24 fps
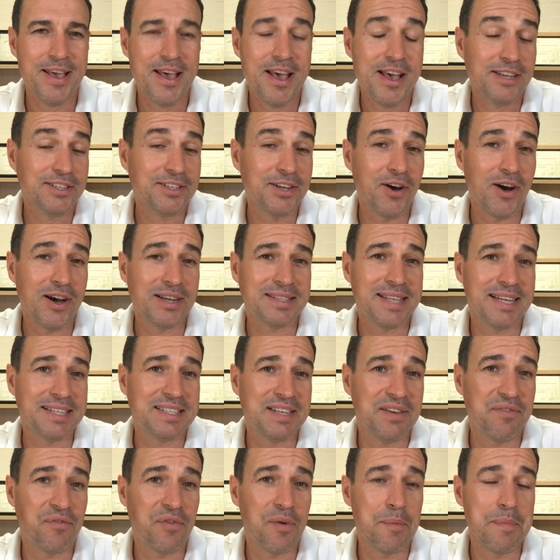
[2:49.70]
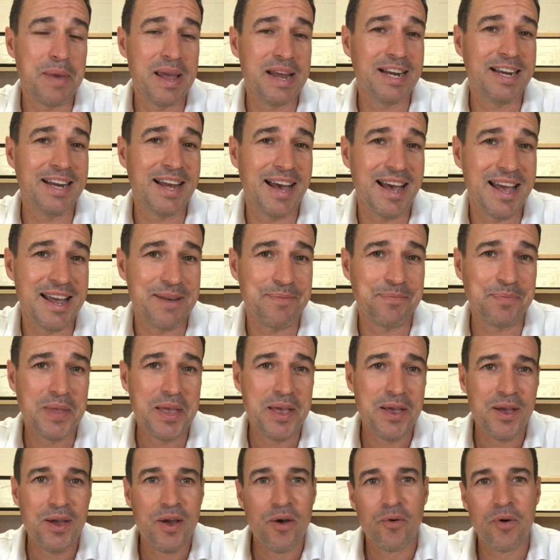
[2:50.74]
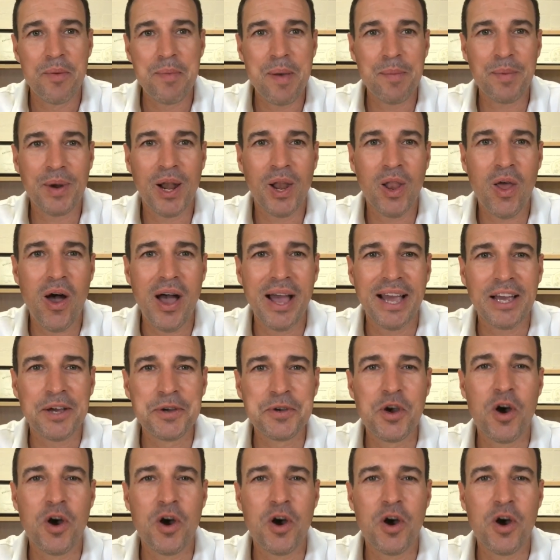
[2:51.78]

So guys, that's it from me today. Remember to like,